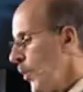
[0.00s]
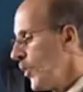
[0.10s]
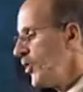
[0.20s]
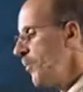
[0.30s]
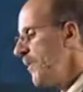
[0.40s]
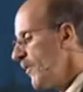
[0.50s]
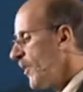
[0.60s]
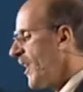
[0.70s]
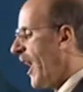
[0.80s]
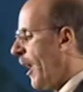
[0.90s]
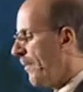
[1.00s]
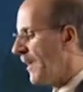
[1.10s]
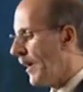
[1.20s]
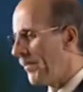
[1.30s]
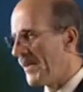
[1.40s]
would you be very happy
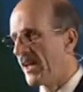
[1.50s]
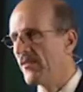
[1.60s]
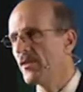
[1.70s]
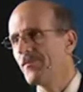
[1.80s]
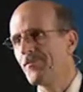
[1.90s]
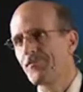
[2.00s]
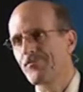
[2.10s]
up in heaven